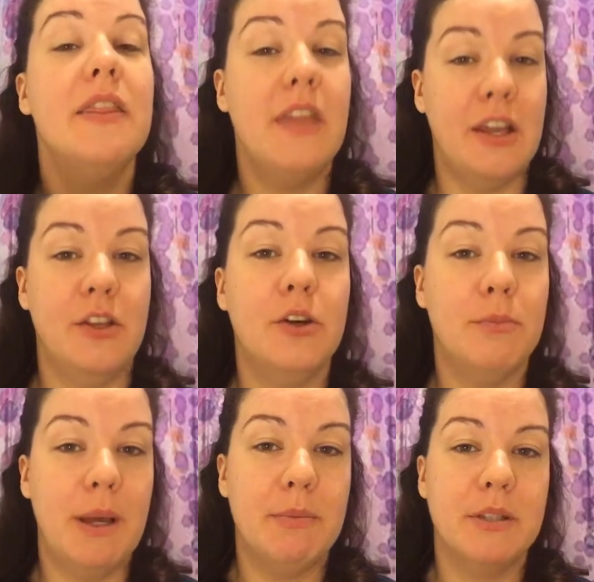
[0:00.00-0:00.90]
then you'll
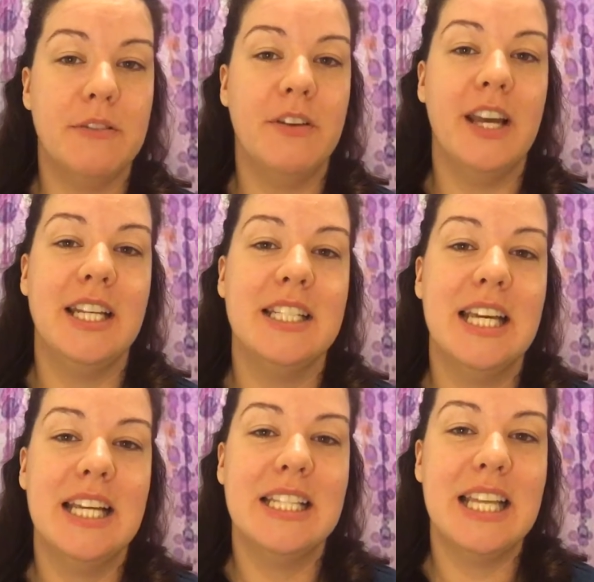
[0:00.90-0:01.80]
be able to find
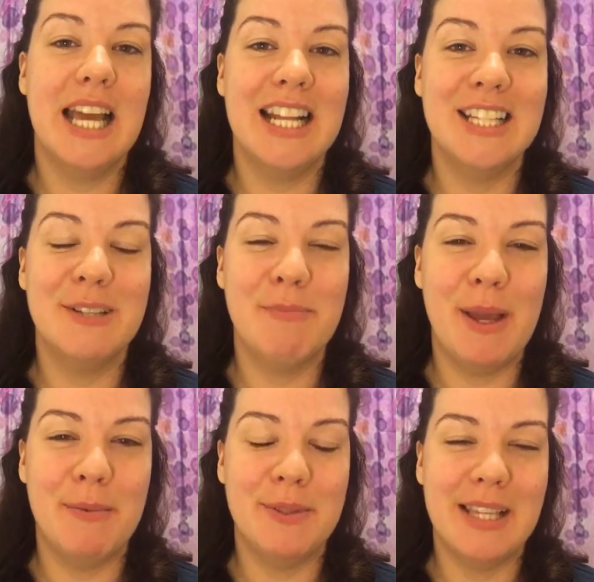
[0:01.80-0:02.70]
it and be
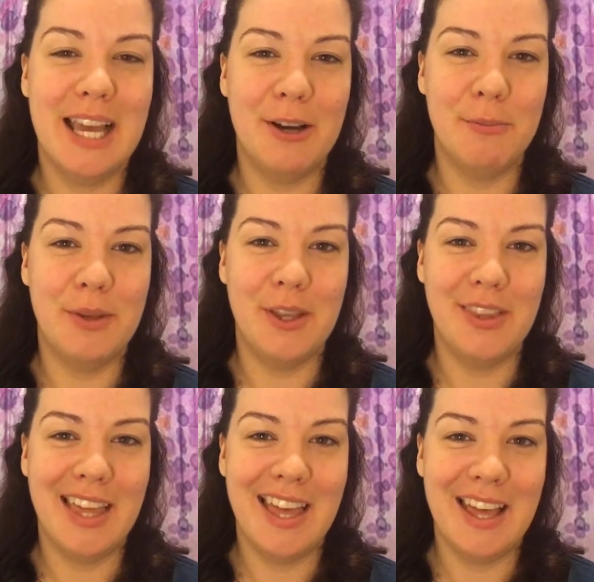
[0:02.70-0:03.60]
able to help you
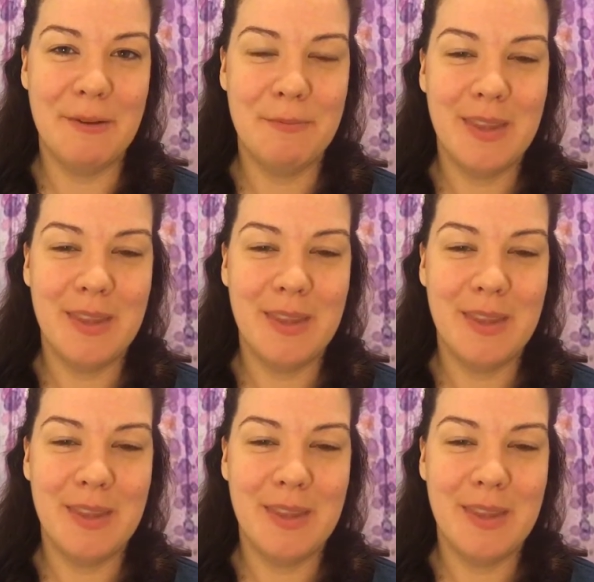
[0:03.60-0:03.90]
there.